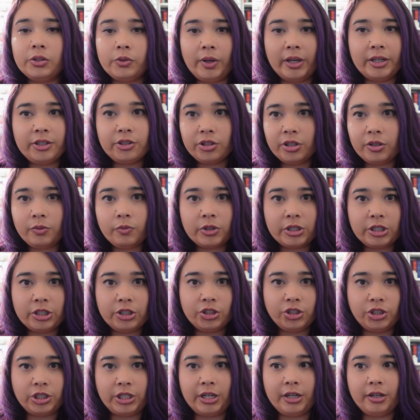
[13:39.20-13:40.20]
So I actually want to
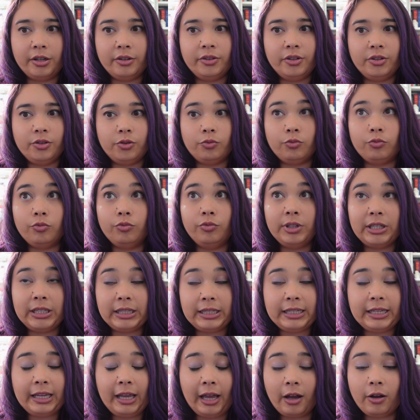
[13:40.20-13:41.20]
share this
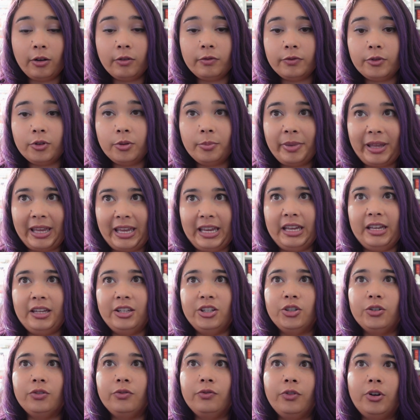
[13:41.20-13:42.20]
really helpful
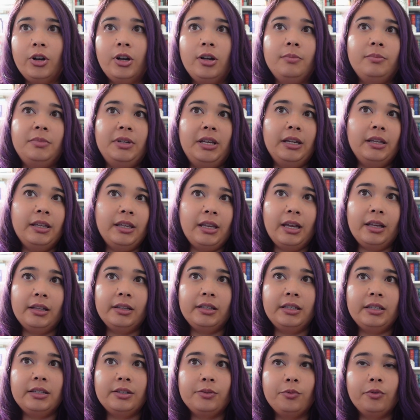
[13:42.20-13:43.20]
page from
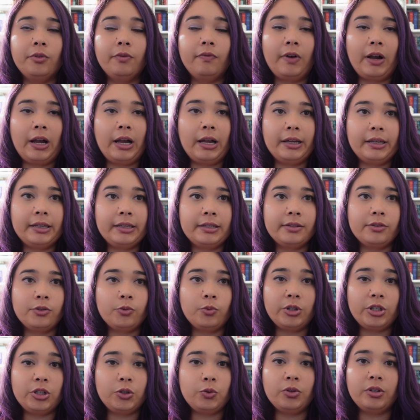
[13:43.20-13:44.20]
NetGalley's revised
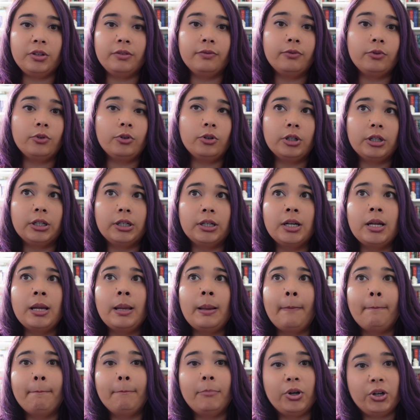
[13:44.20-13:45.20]
2024
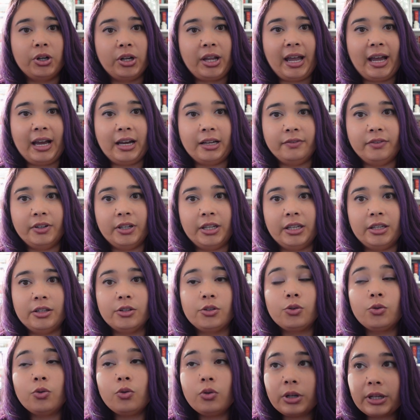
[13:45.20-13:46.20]
Book Advocate
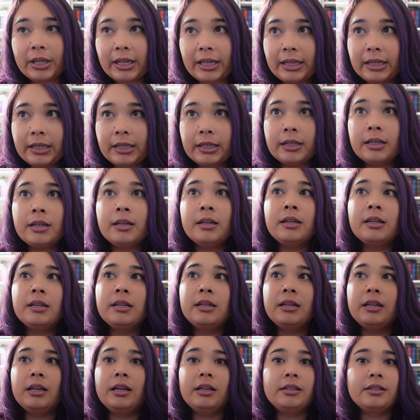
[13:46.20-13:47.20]
Toolkit.
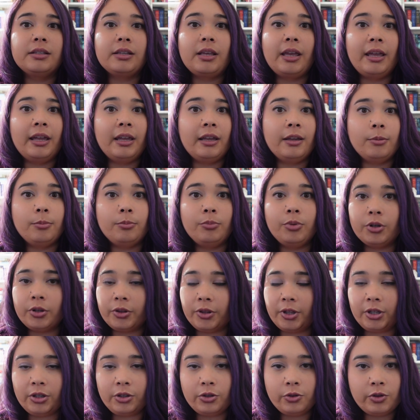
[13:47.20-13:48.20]
It's a book
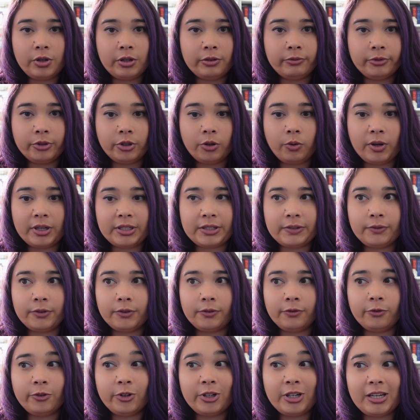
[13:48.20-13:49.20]
that you can request for
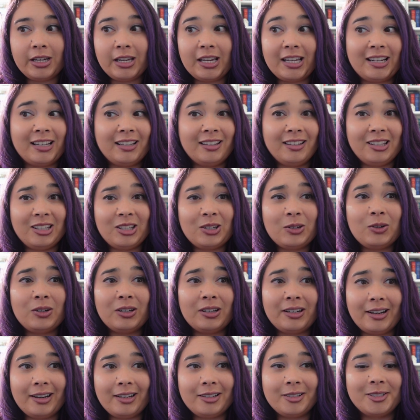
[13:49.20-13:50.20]
free, and I think you
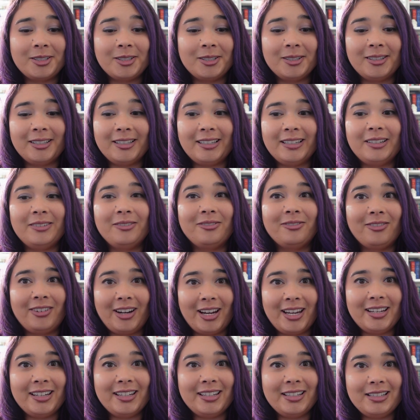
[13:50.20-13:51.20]
can actually
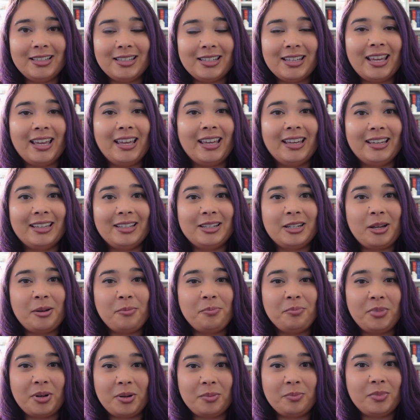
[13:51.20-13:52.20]
rate it and
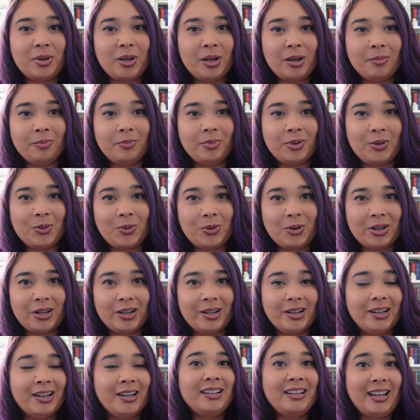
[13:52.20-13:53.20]
bump up
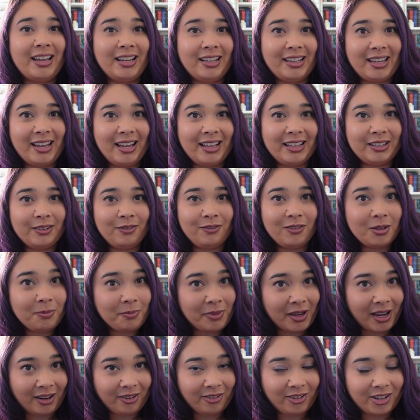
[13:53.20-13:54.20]
your NetGalley
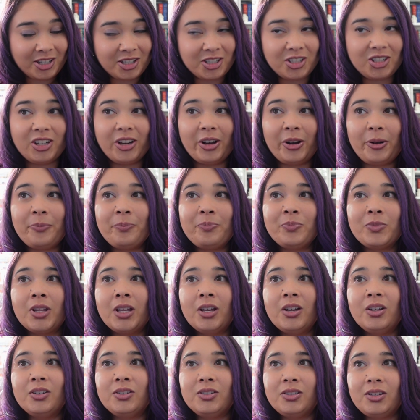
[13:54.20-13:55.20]
feedback ratio.
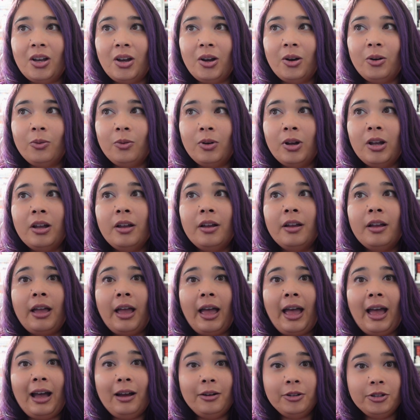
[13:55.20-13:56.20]
So,
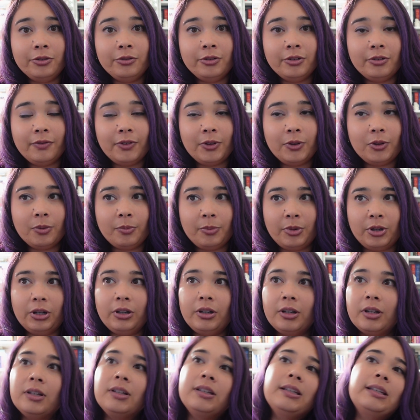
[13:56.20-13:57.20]
how to review the
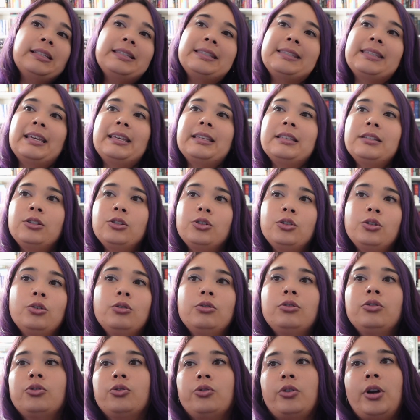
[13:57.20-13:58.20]
book. It says to
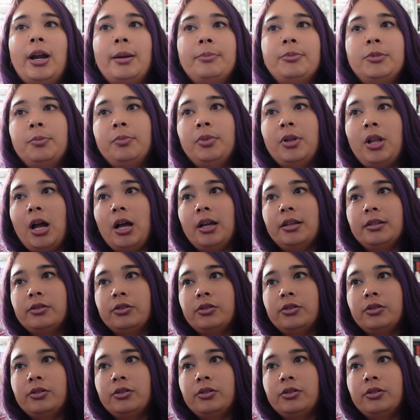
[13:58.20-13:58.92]
describe the plot.